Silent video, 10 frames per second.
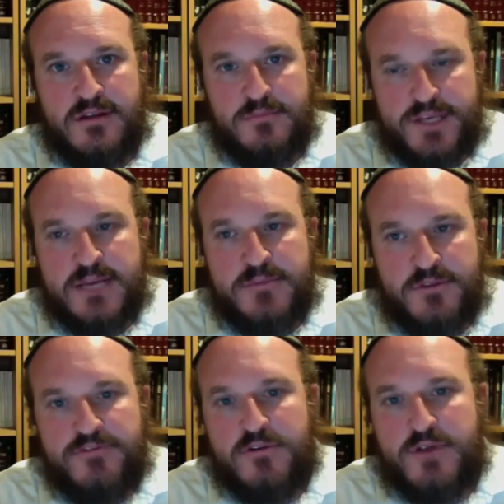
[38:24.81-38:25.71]
Pick up the
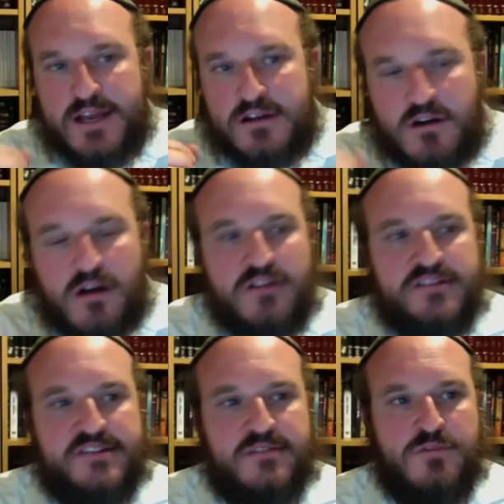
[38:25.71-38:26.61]
phone and call
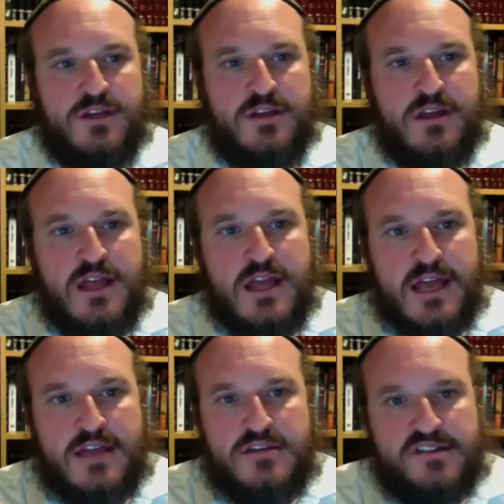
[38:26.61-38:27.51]
someone
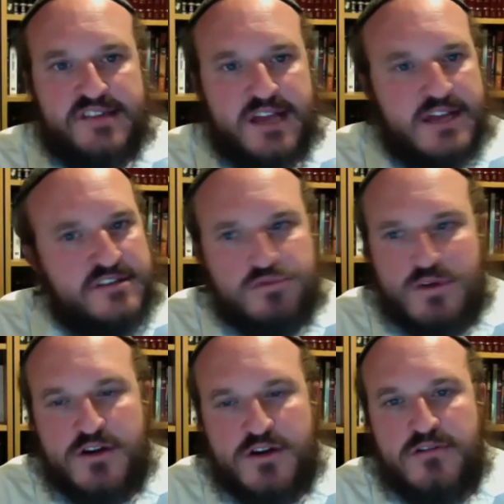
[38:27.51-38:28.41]
and just say, I just
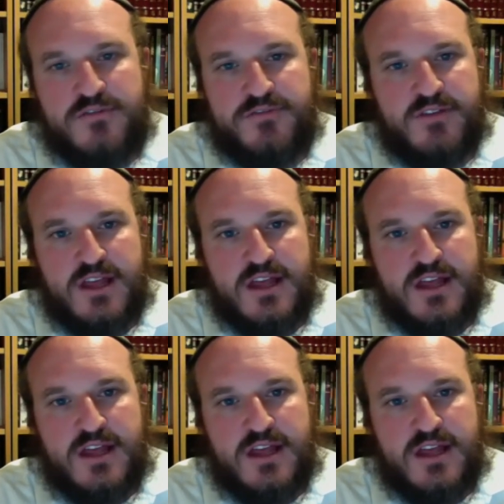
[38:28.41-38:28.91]
want to know if